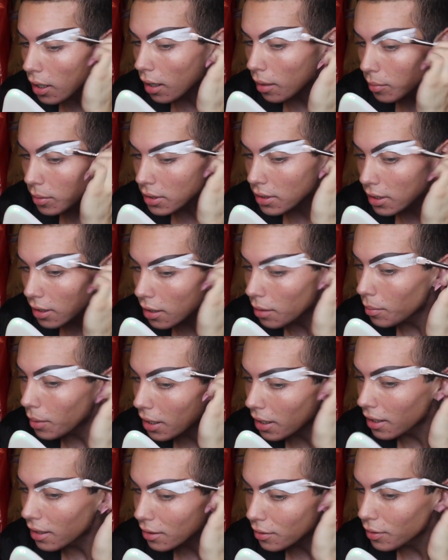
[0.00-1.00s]
commented on
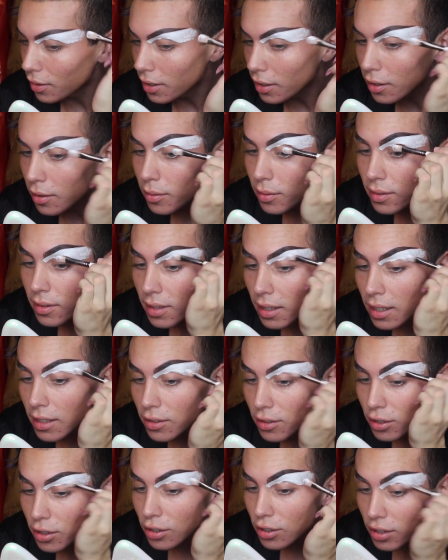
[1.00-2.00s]
my last video and was
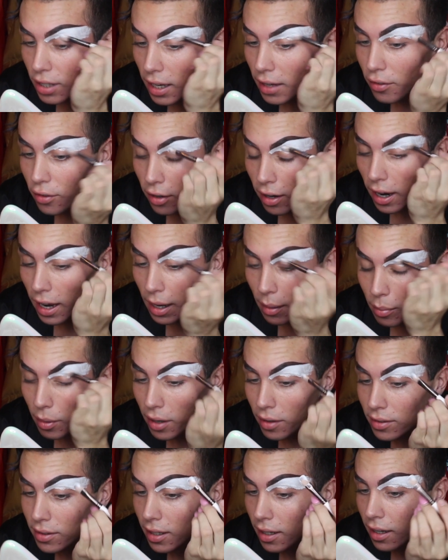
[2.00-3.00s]
like, just shave your
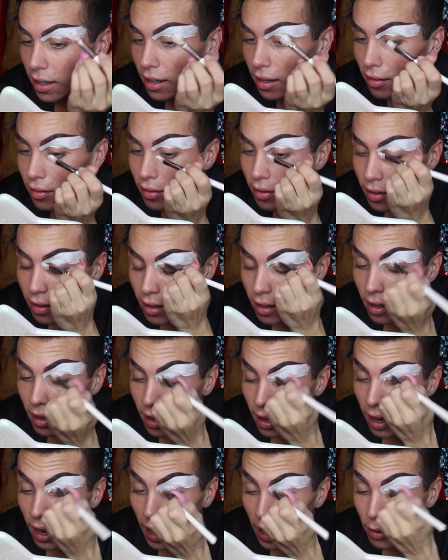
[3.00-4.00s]
eyebrows off.
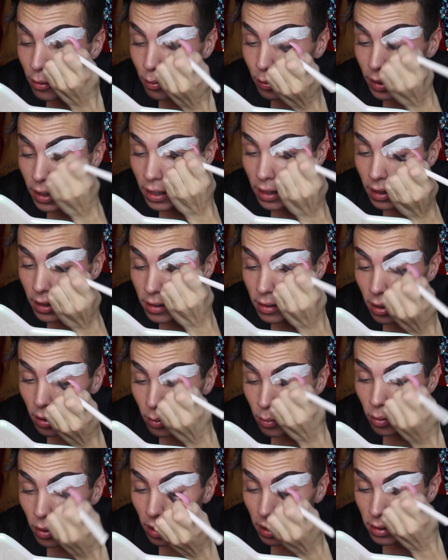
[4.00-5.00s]
I really
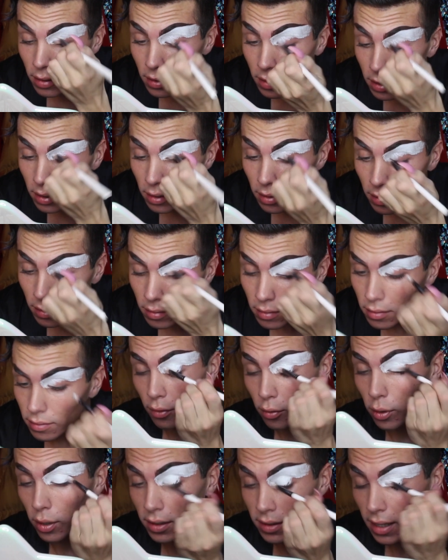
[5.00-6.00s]
don't want to.
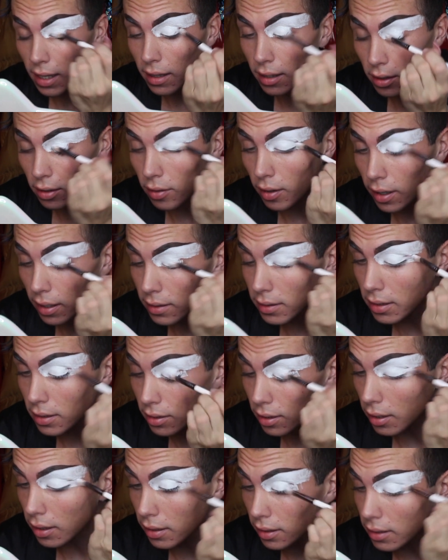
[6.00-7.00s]
Of course I look crazy
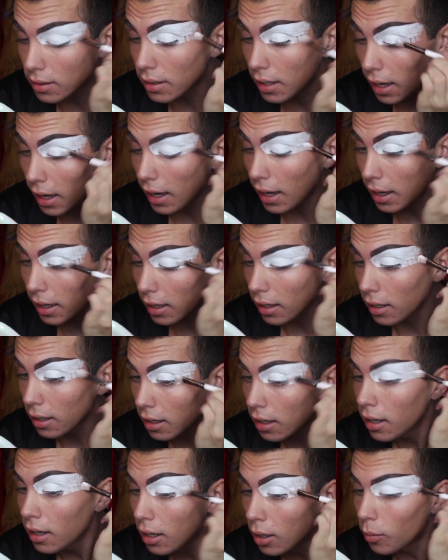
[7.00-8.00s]
during the day,
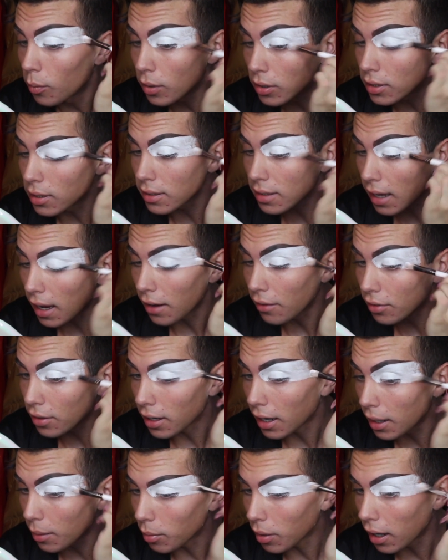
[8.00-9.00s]
which is half an
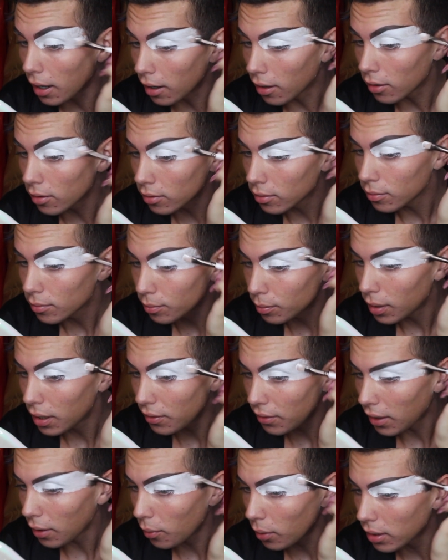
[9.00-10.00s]
eyebrow, but
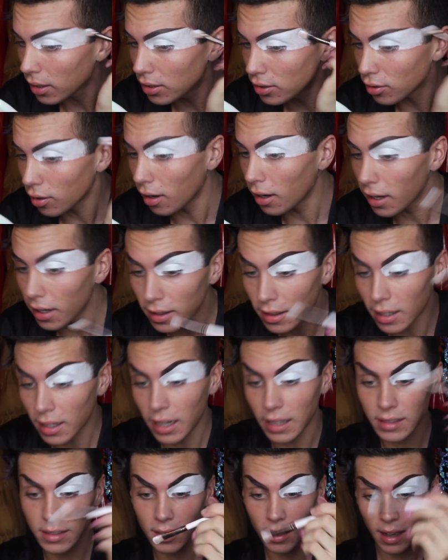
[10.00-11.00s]
if I want to draw it, then
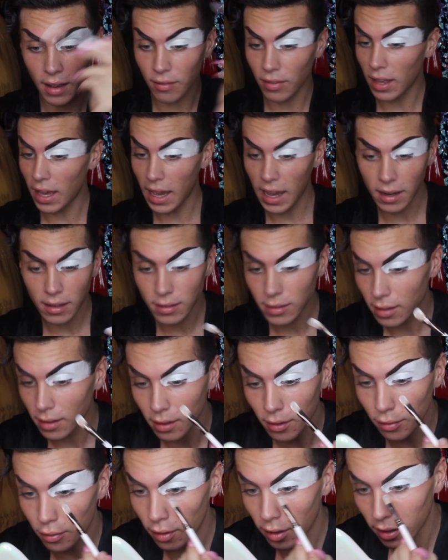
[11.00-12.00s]
I still have the hairs in
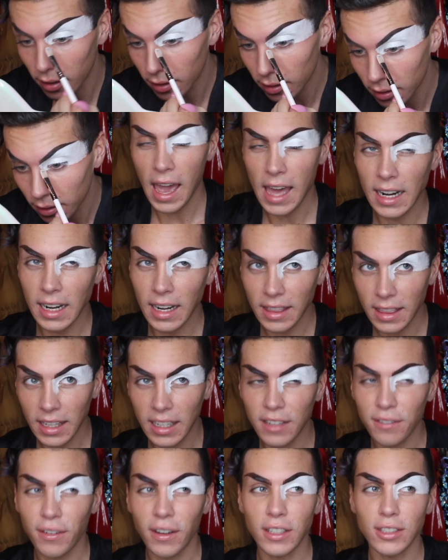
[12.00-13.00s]
the front. And I
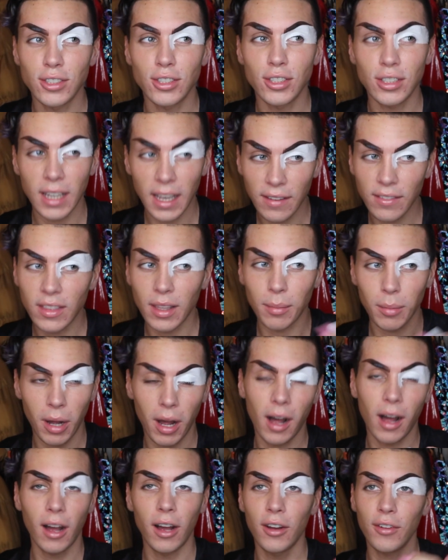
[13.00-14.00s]
think if I shaved them
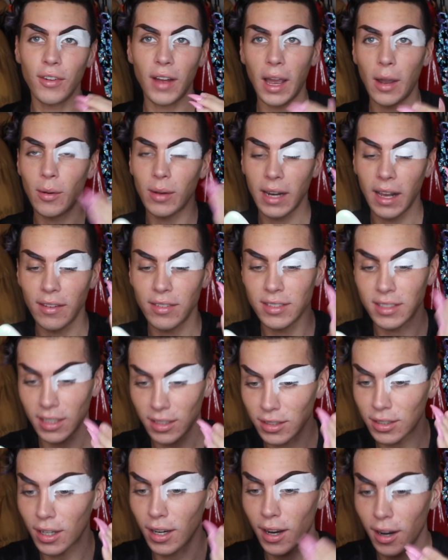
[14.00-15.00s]
off, I would have
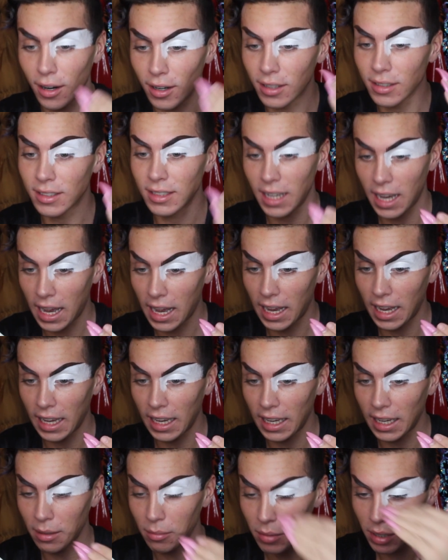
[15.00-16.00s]
such a hard
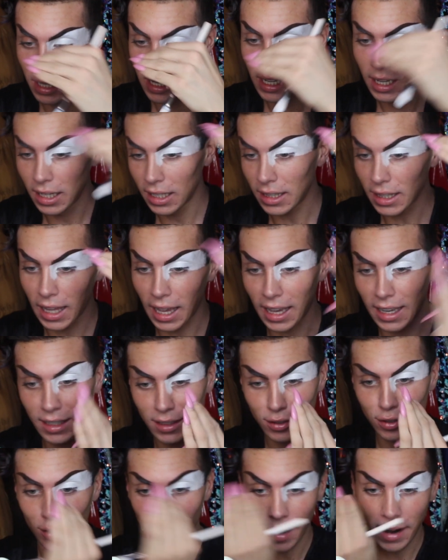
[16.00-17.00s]
time
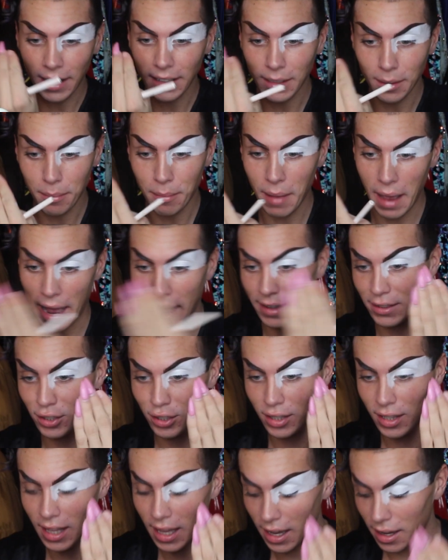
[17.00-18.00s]
trying to
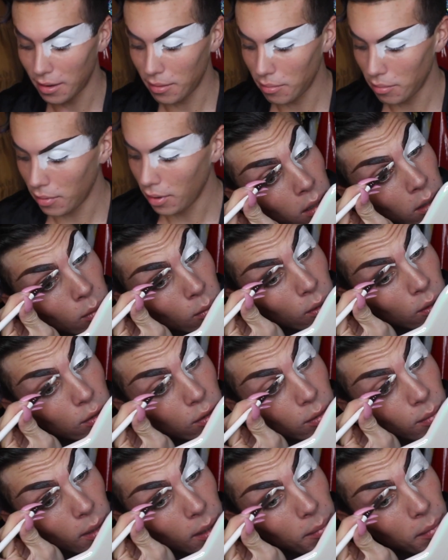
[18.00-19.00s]
match them, which
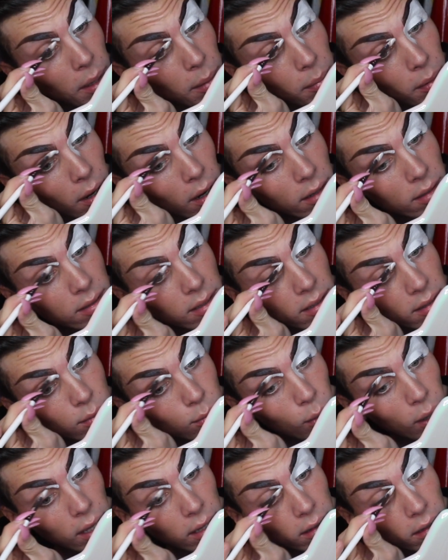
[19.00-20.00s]
would make my process way